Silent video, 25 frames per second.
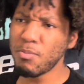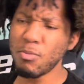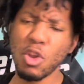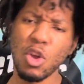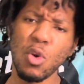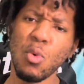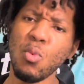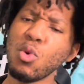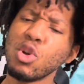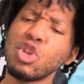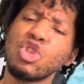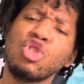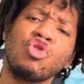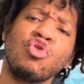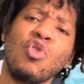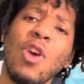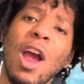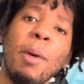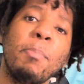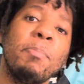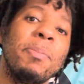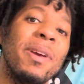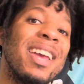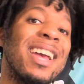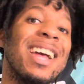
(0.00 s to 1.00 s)
were
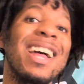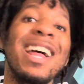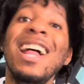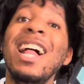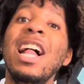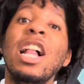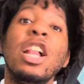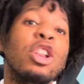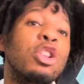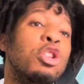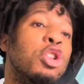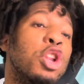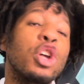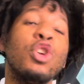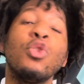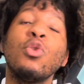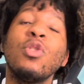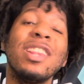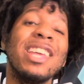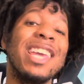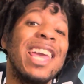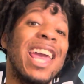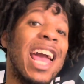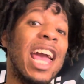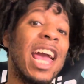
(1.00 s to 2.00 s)
trapping
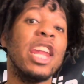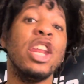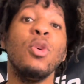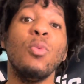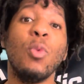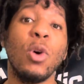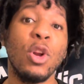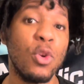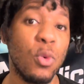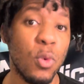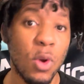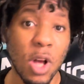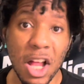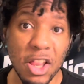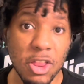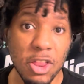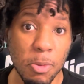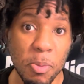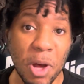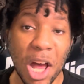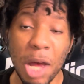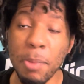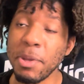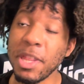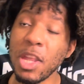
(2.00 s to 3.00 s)
literally anyone who got the
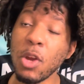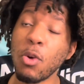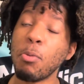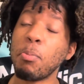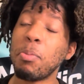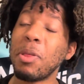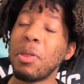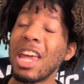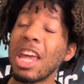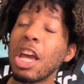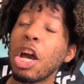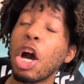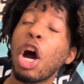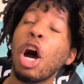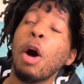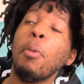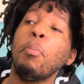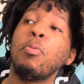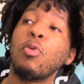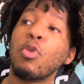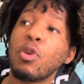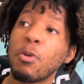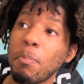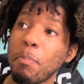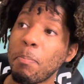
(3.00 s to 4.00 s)
ball. I mean, they were playing
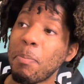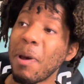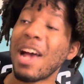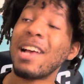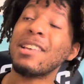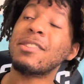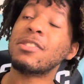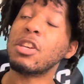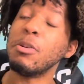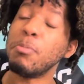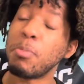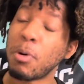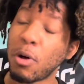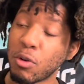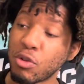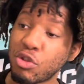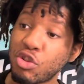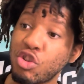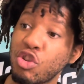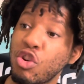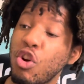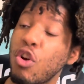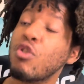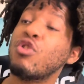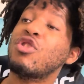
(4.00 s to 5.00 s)
upward basketball
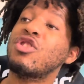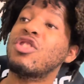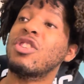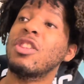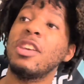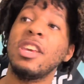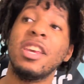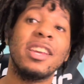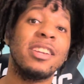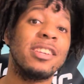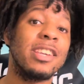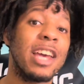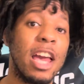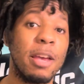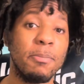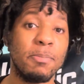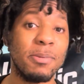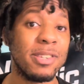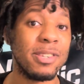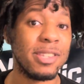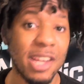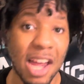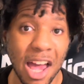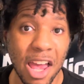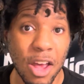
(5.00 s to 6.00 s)
church league type
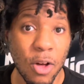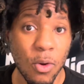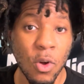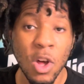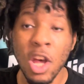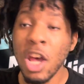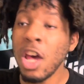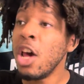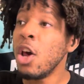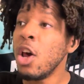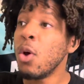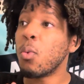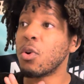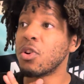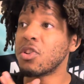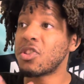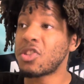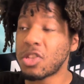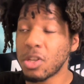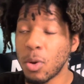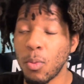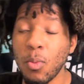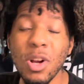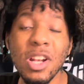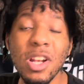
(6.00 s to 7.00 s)
style, where
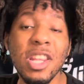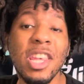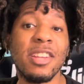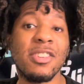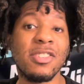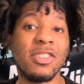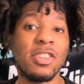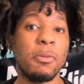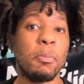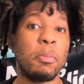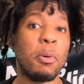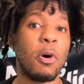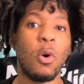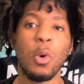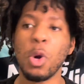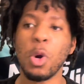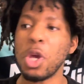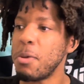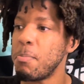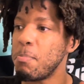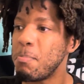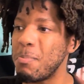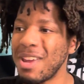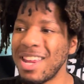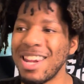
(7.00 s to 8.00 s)
someone gets the ball,
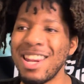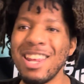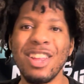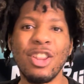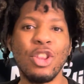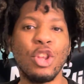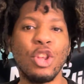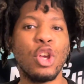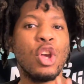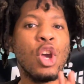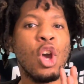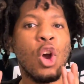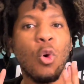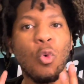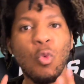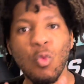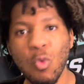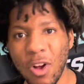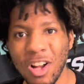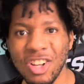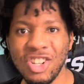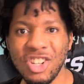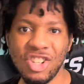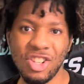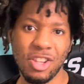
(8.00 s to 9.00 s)
immediately
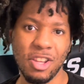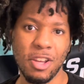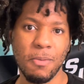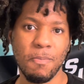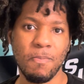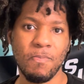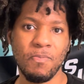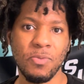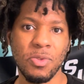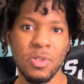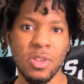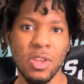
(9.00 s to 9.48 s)
rush them.